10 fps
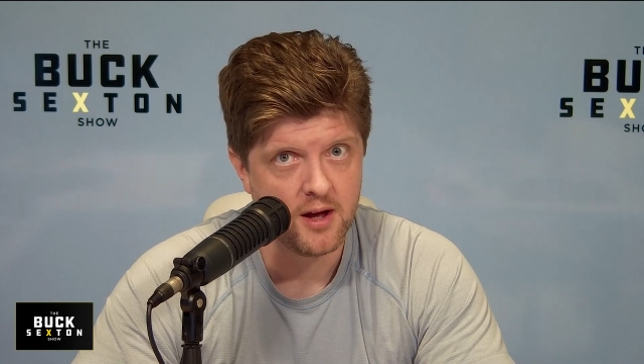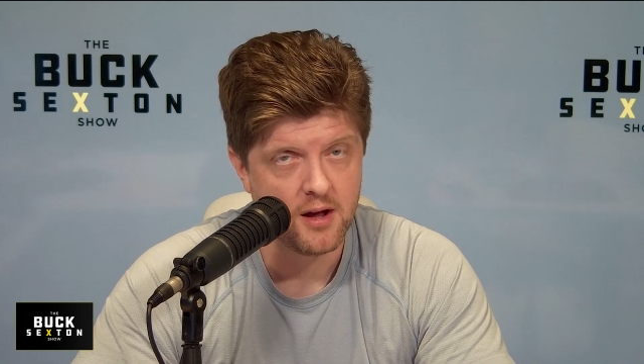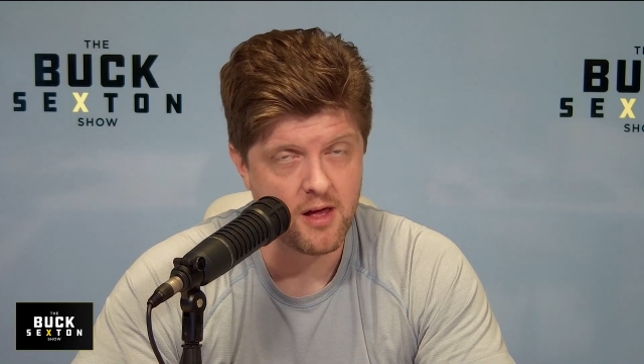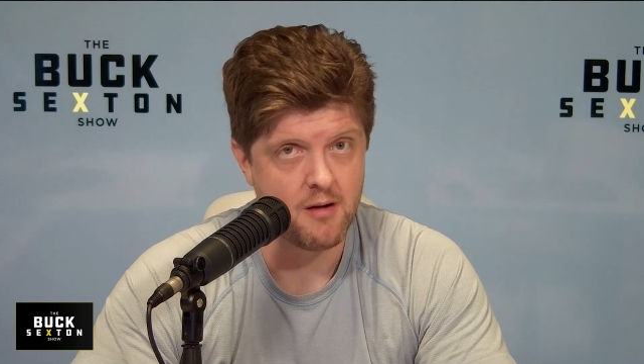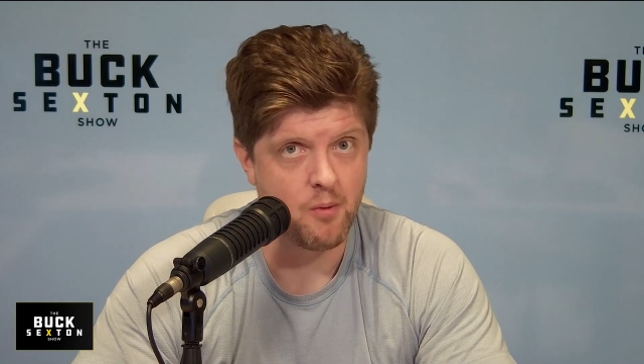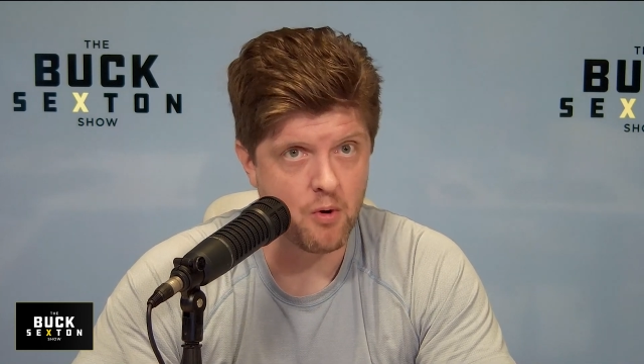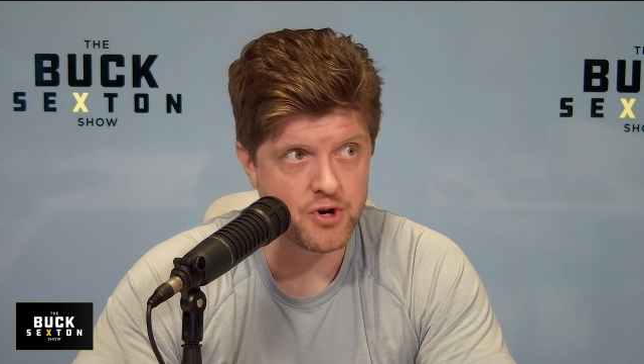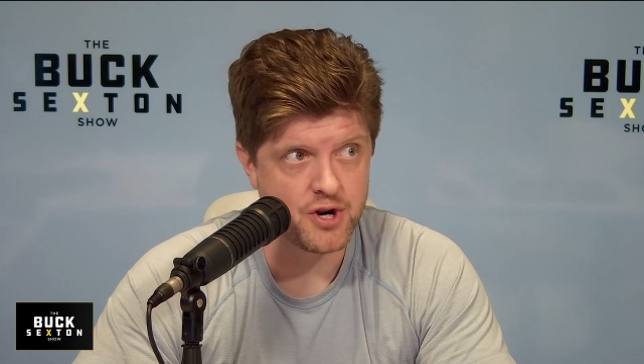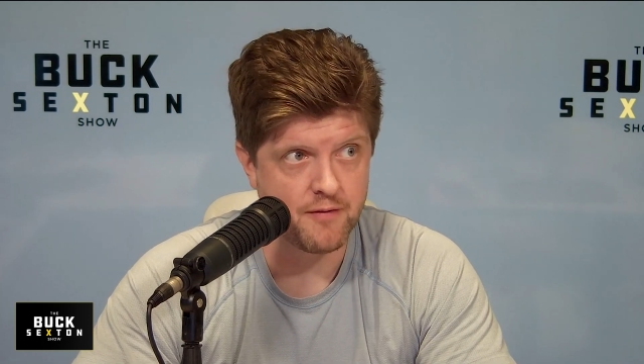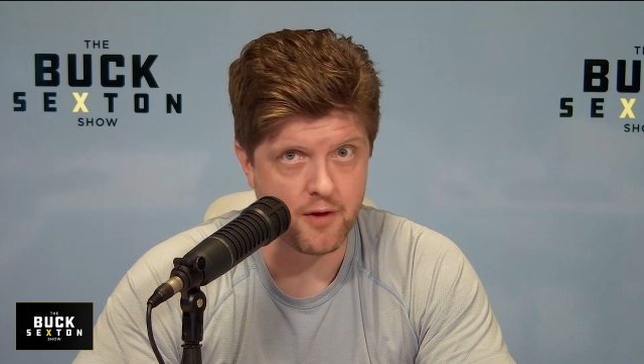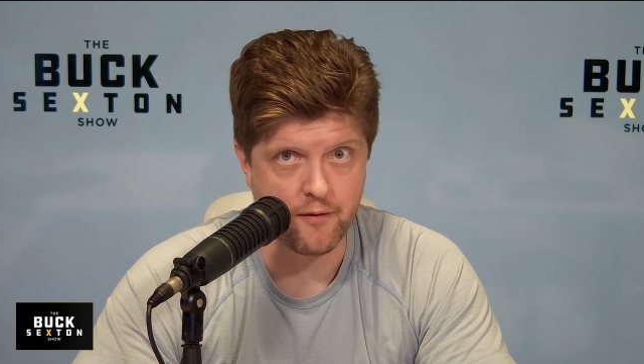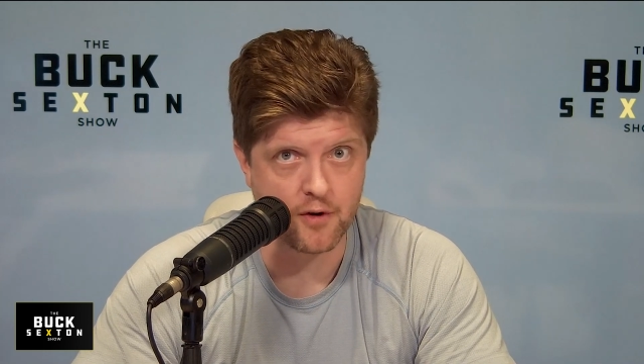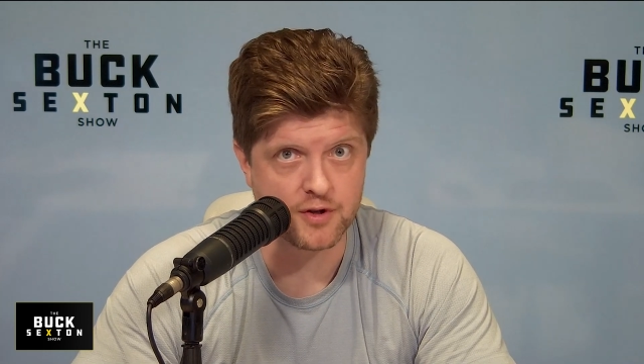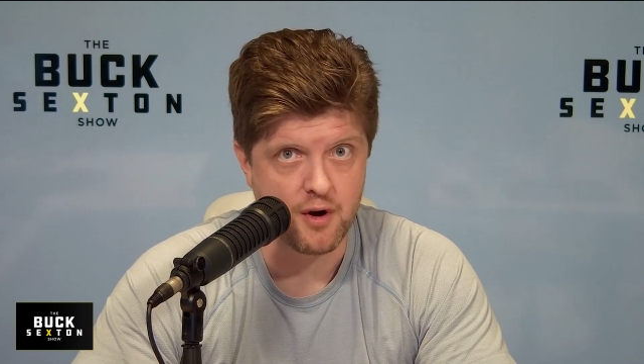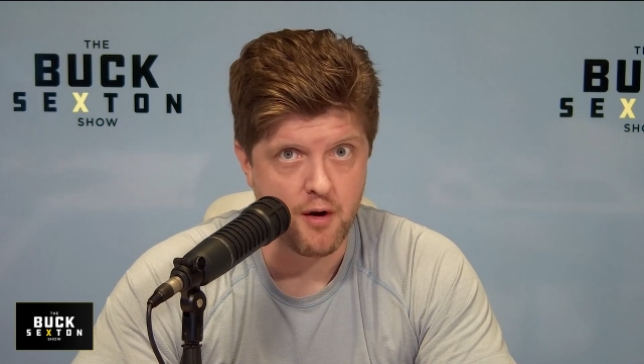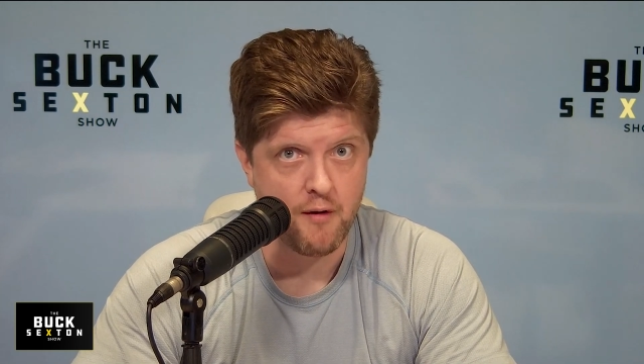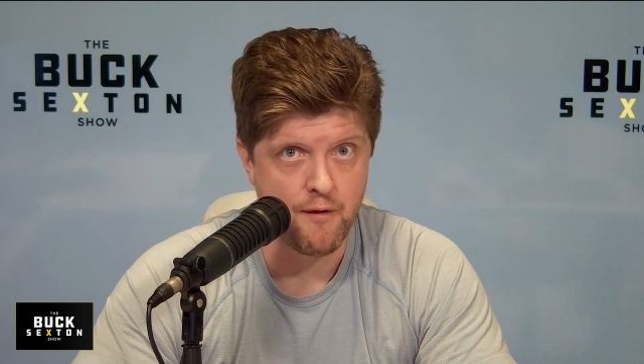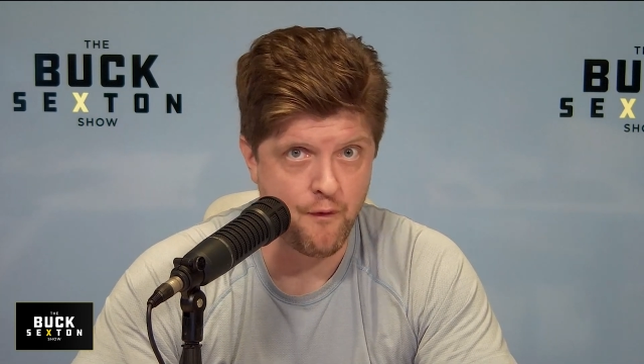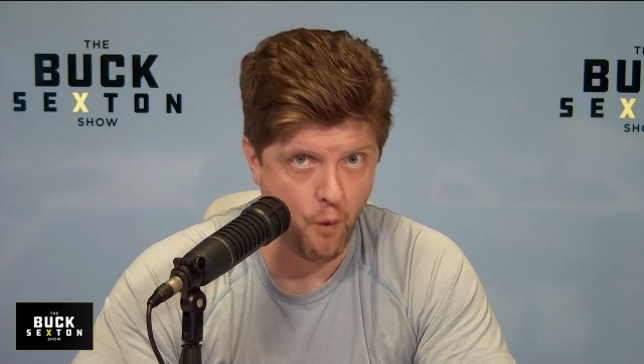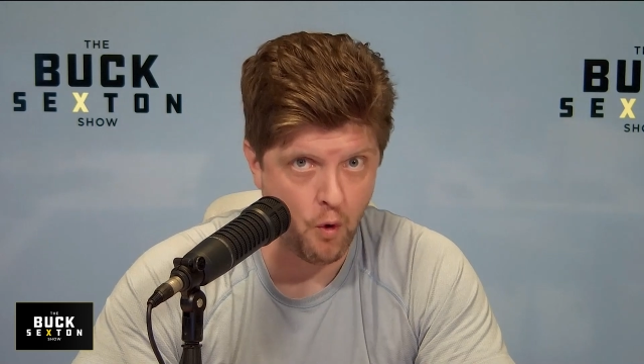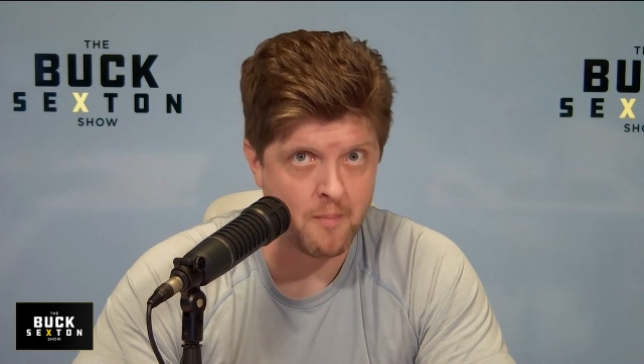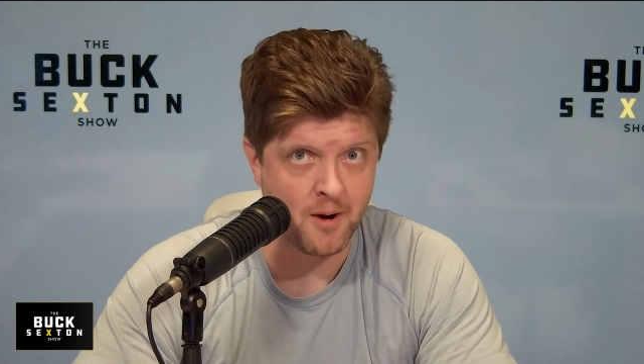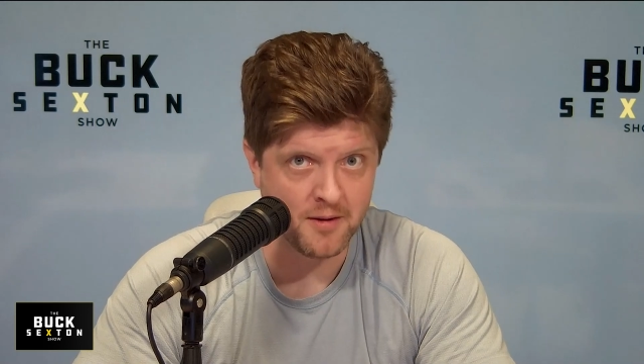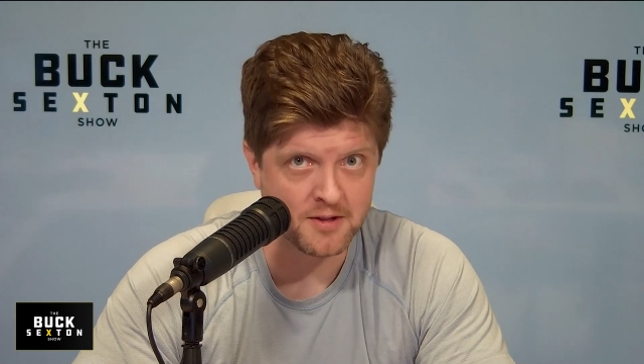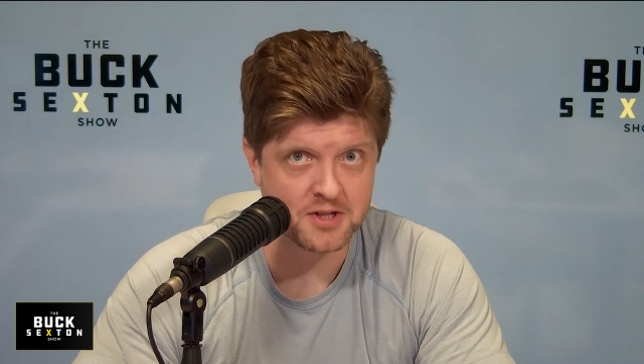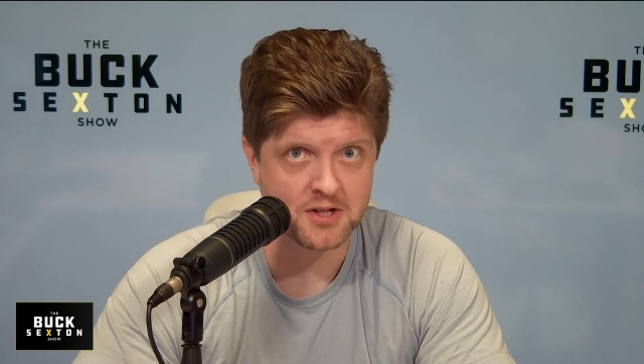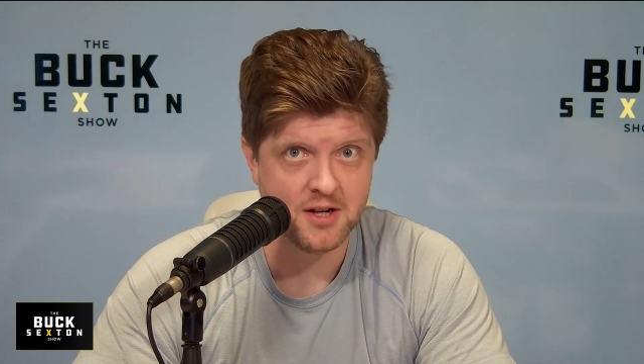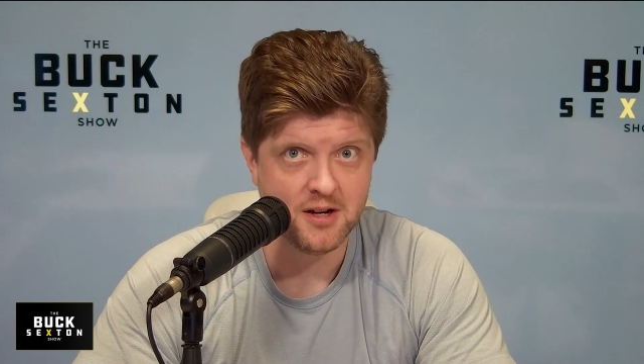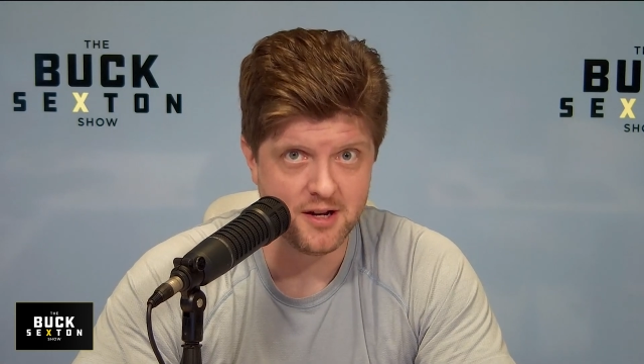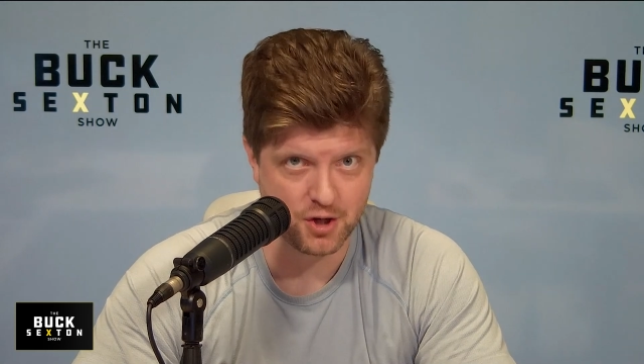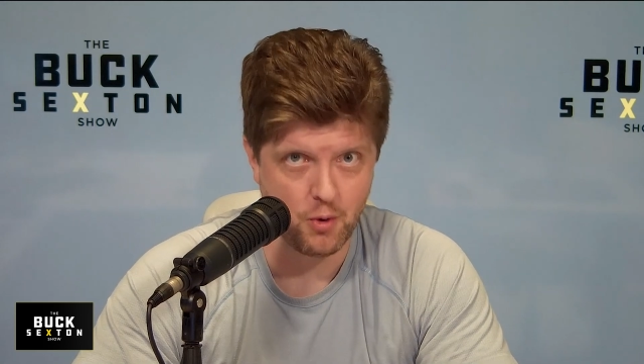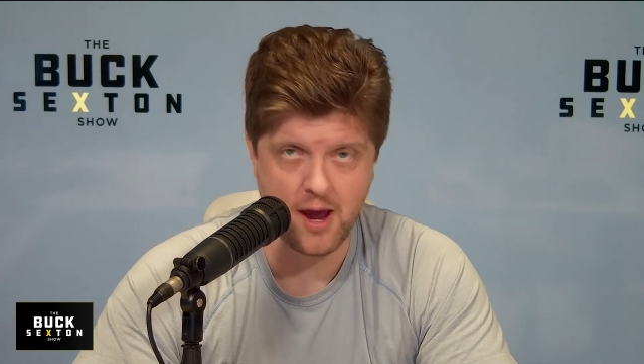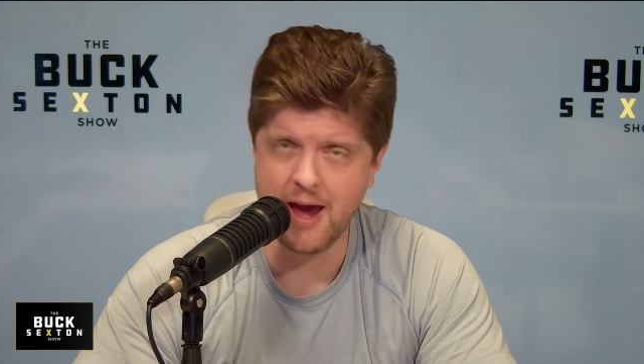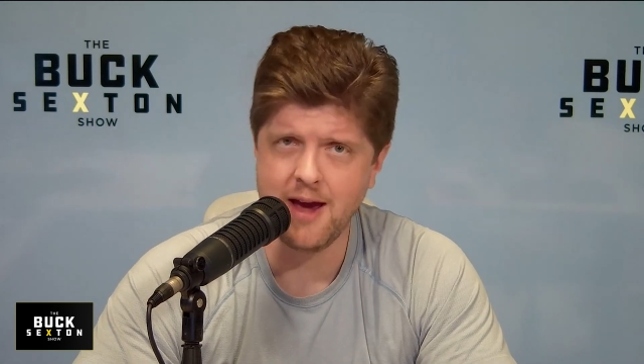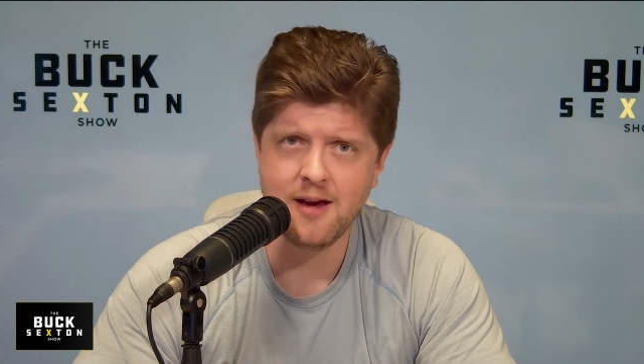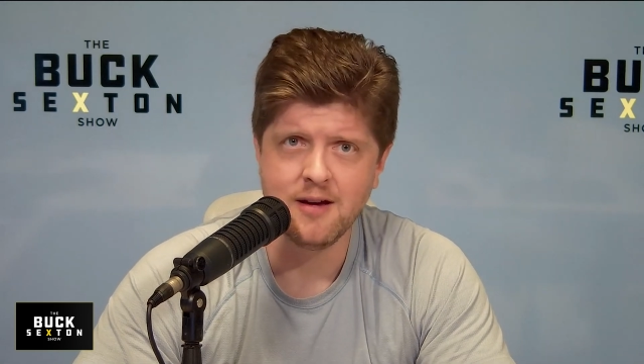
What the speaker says: that abortion for the first 4 months is okay?